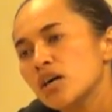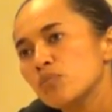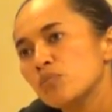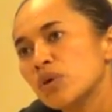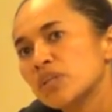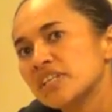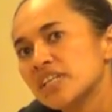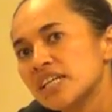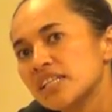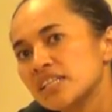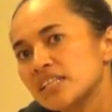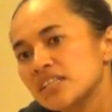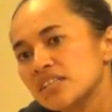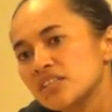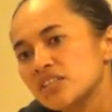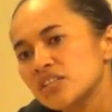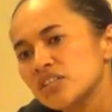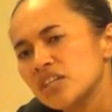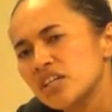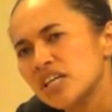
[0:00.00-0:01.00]
but that
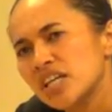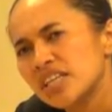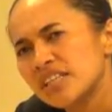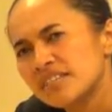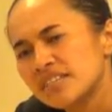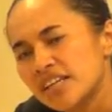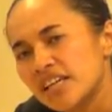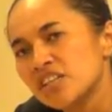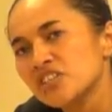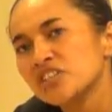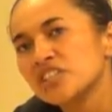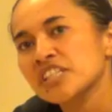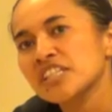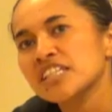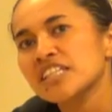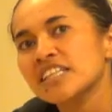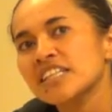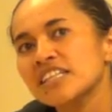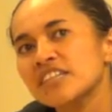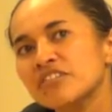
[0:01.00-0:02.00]

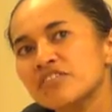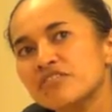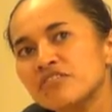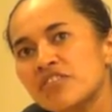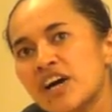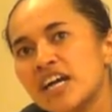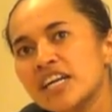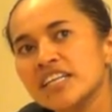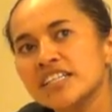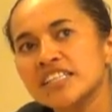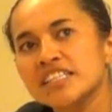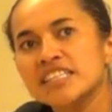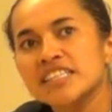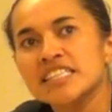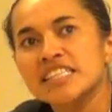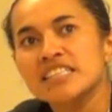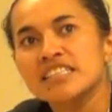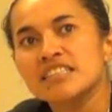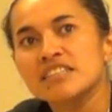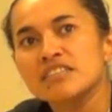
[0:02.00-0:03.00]
intentionally firing
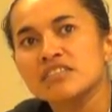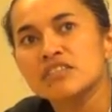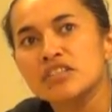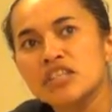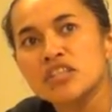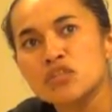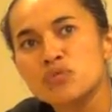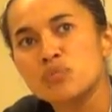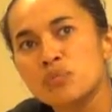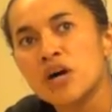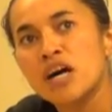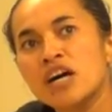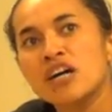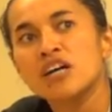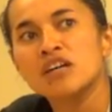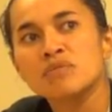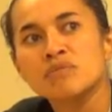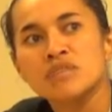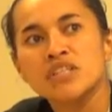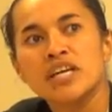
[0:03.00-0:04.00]
these
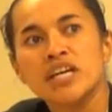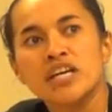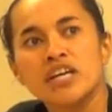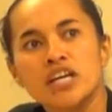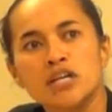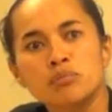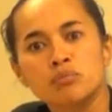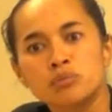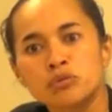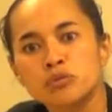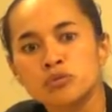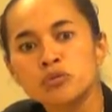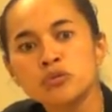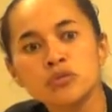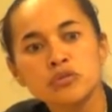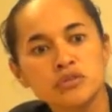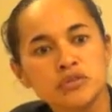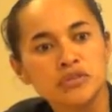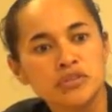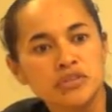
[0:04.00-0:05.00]
bombs at our
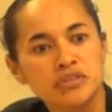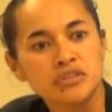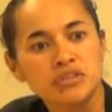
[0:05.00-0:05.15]
pool.